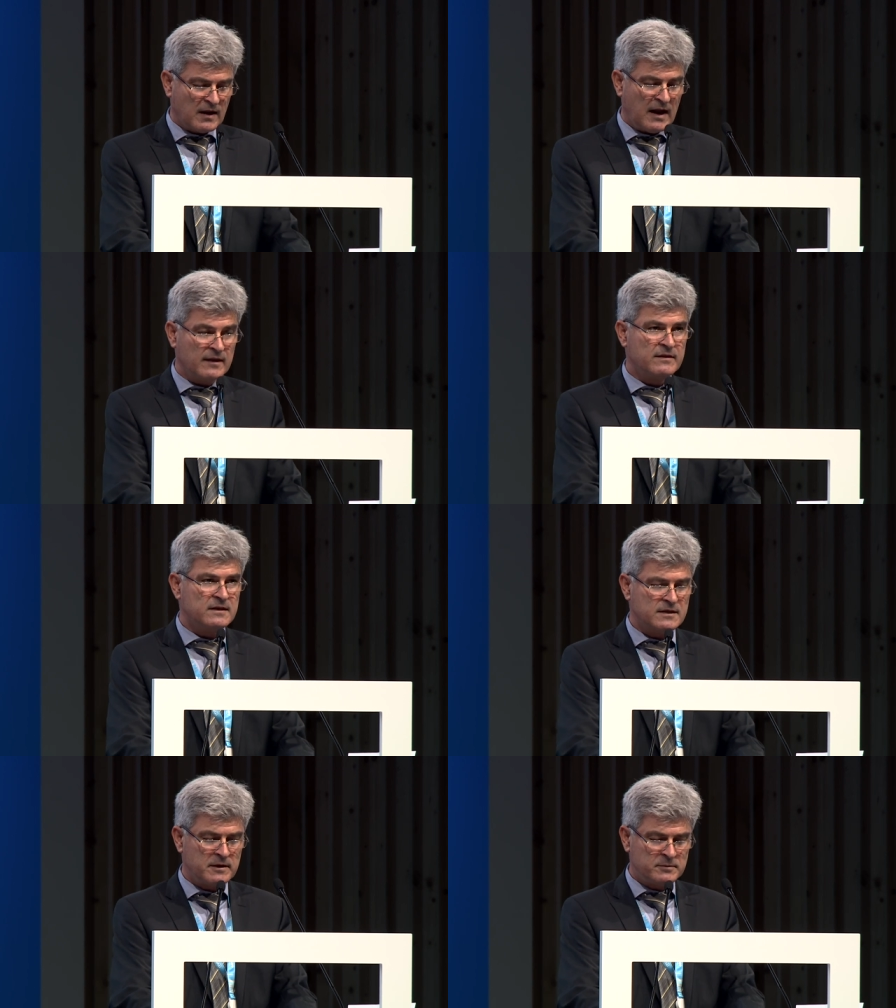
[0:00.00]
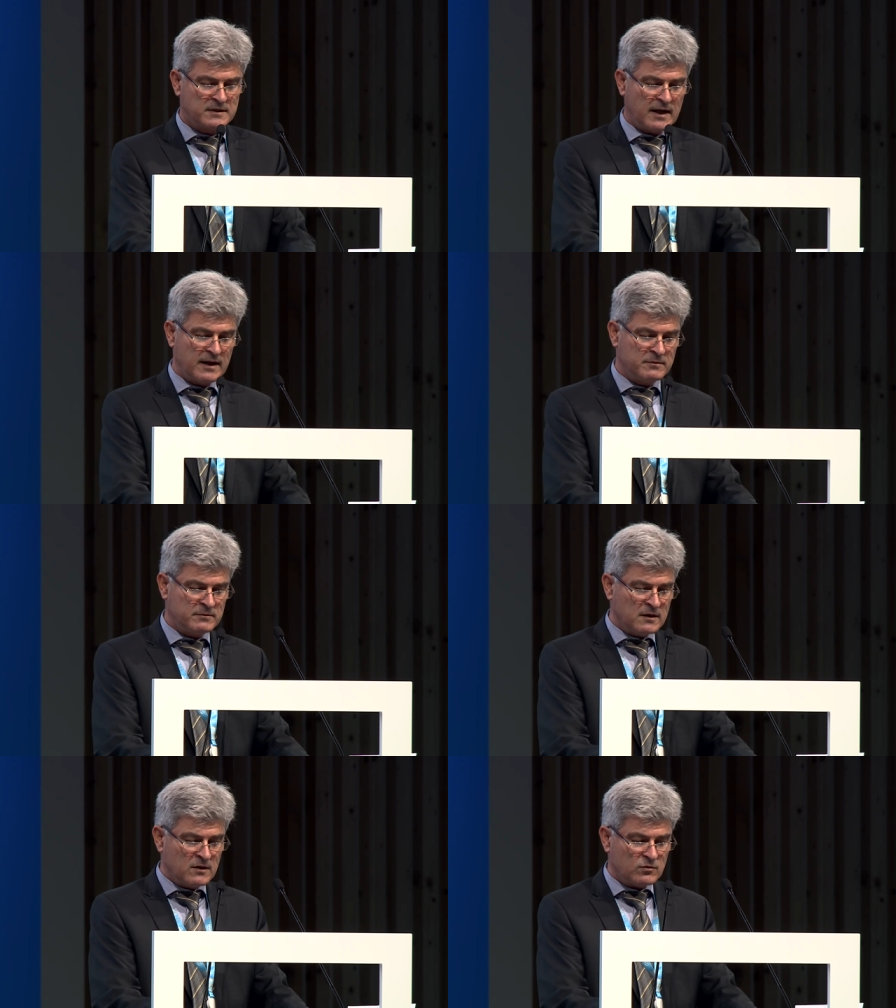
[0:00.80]
At the same time,
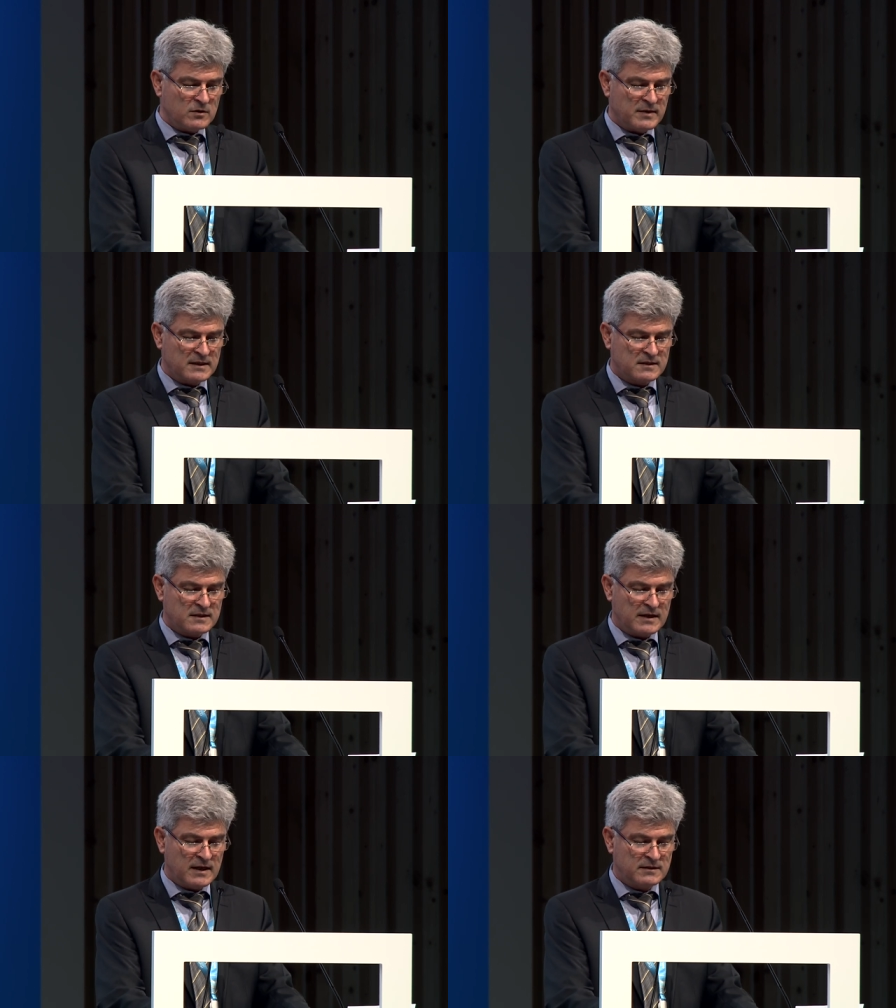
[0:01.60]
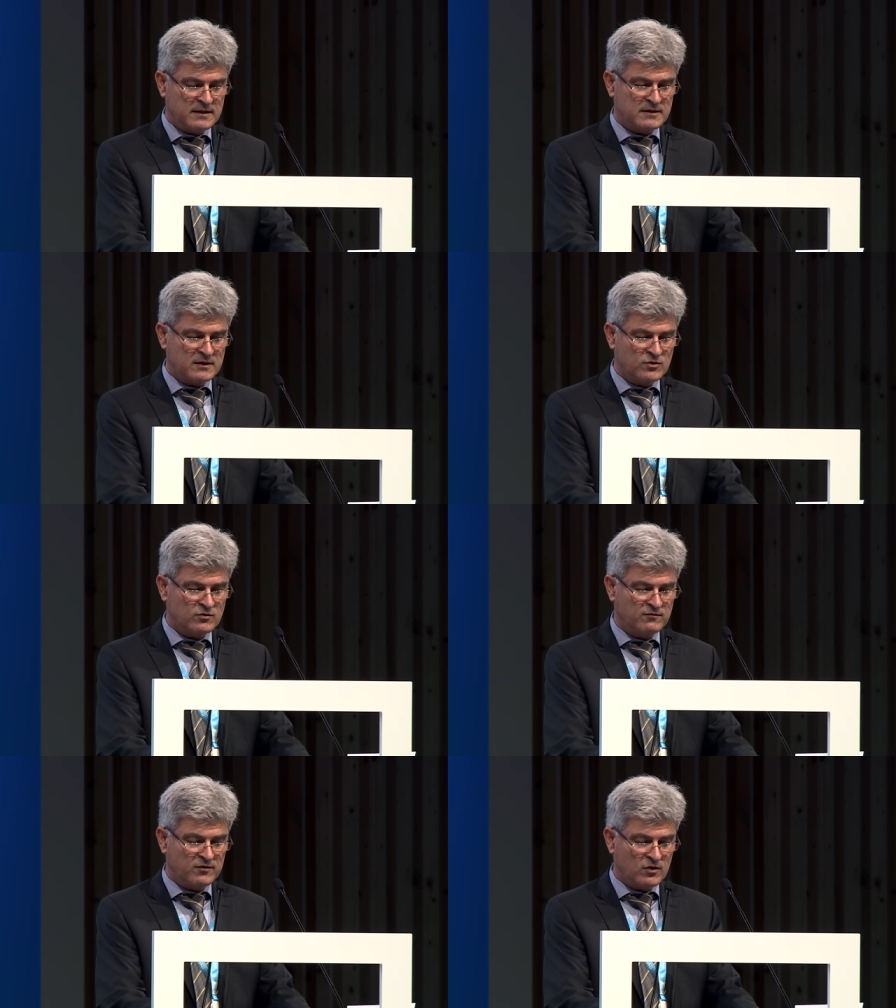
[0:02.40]
we must create a
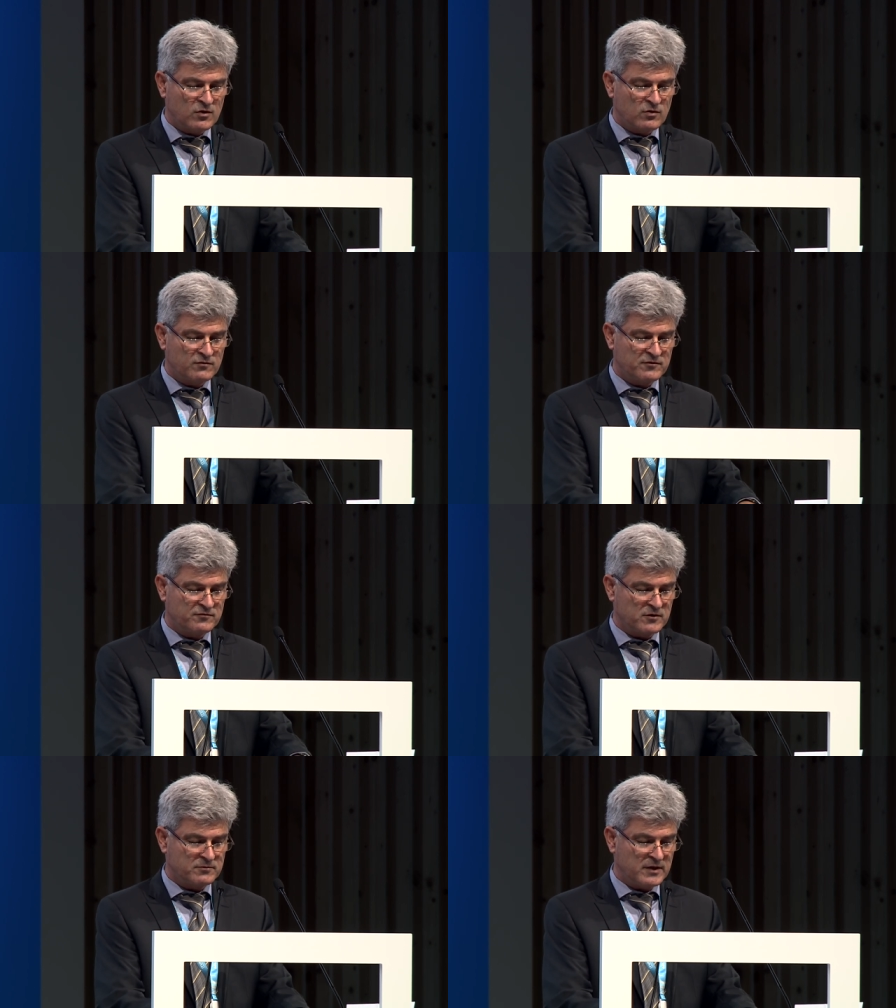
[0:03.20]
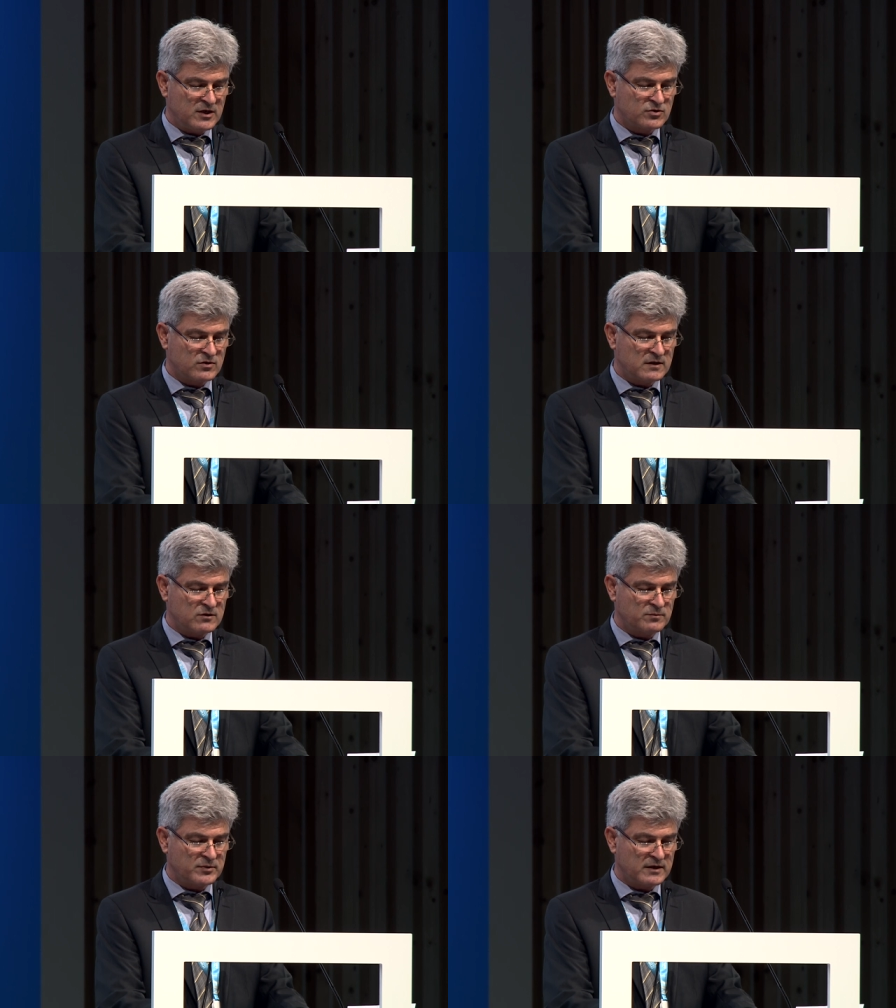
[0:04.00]
secure flow of information and
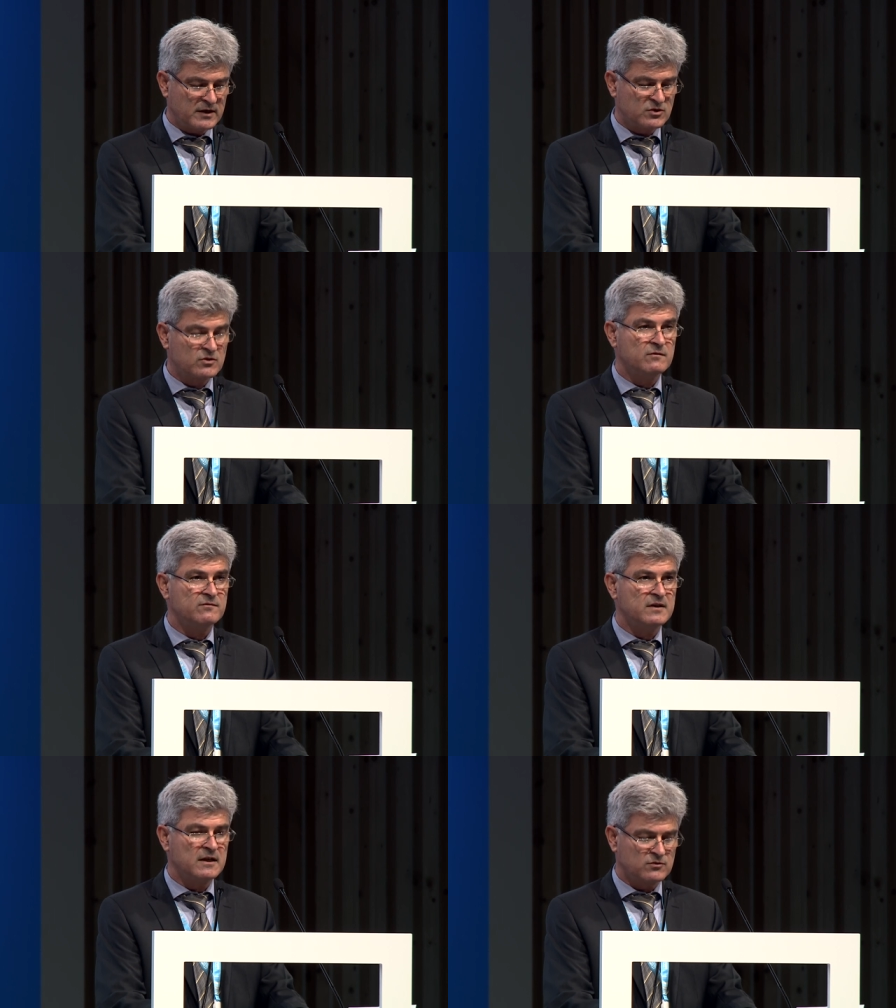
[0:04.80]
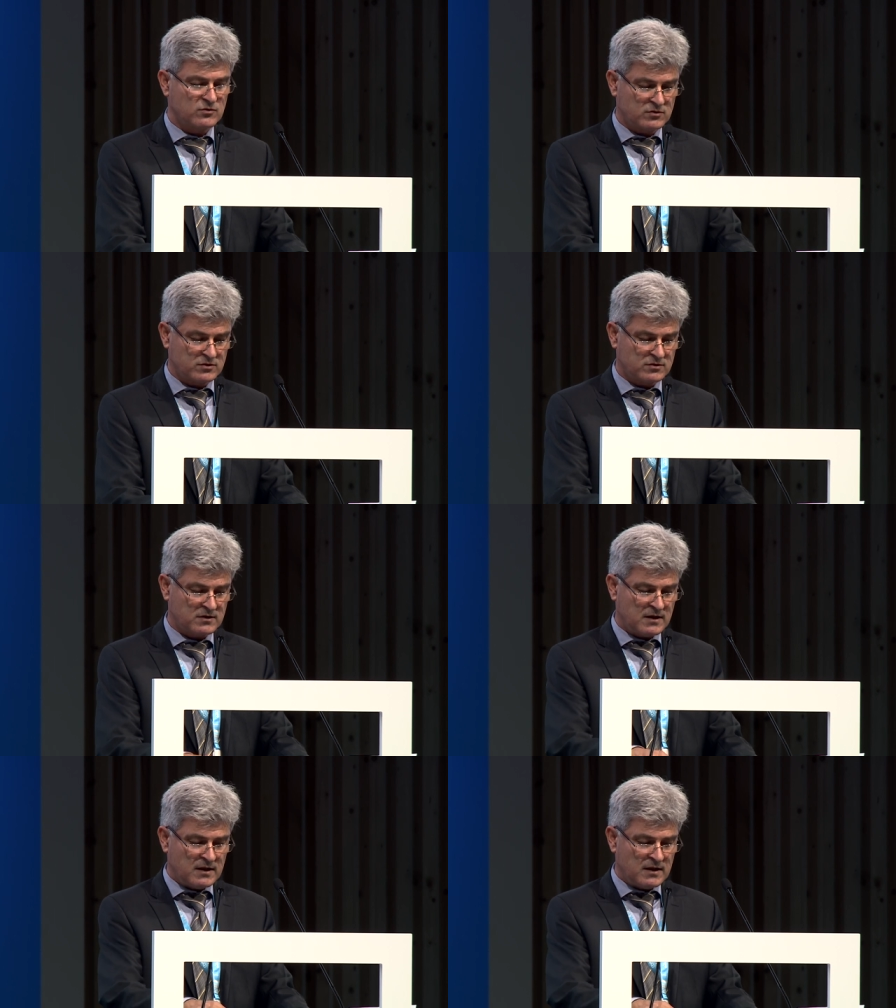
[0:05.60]
operation of networks.